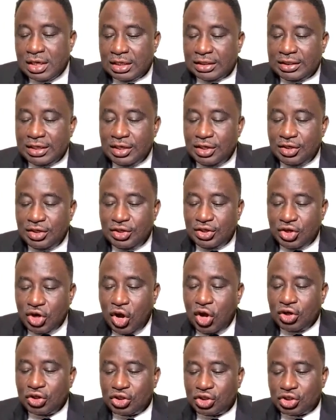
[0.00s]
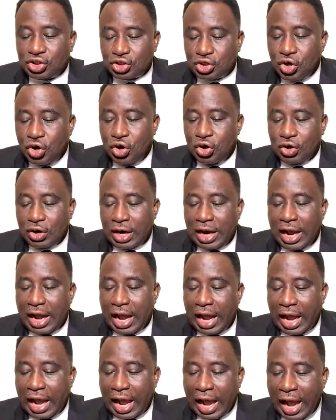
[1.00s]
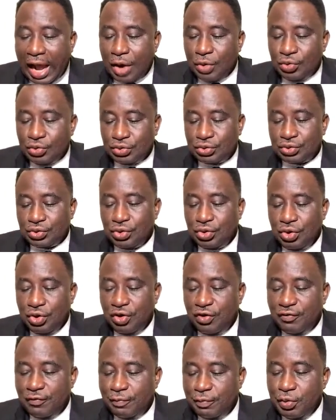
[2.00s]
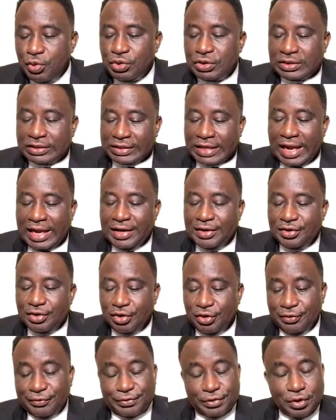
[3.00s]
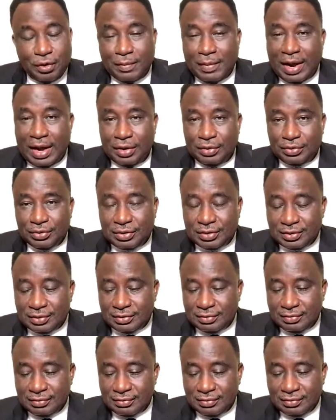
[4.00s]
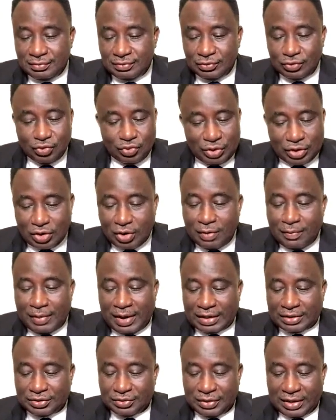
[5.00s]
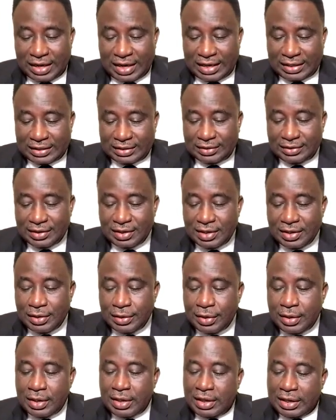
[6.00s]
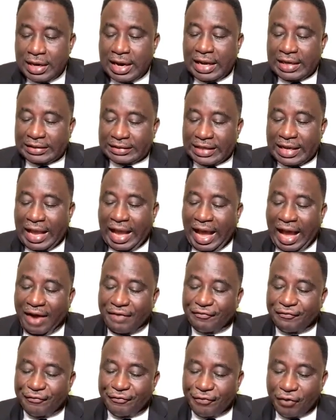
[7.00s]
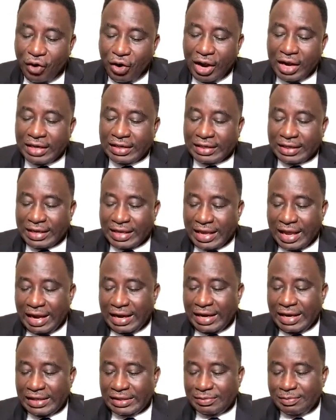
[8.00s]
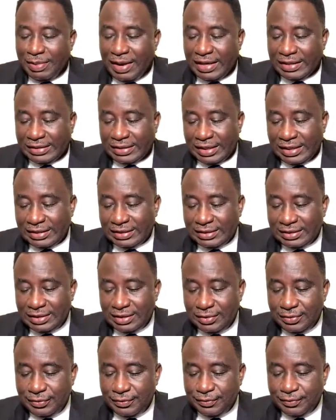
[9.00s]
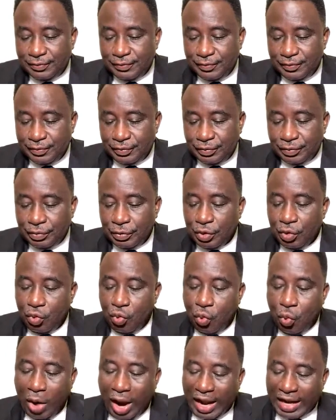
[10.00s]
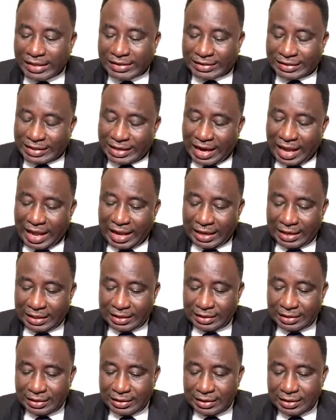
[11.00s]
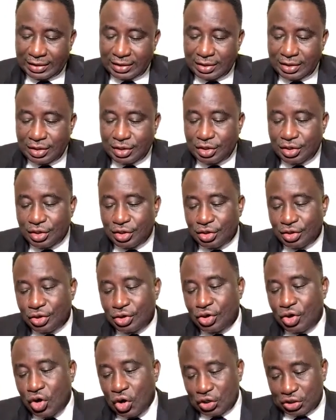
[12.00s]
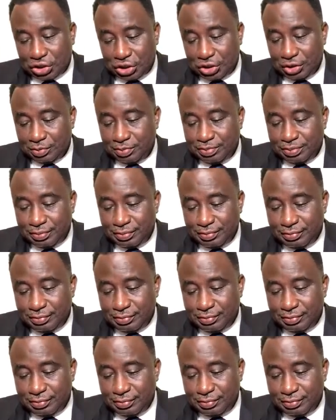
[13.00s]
He said, "Don't talk out of both sides of your mouth." We'll come back to that. Now he said, "Avoid careless banters, white lie, gossip."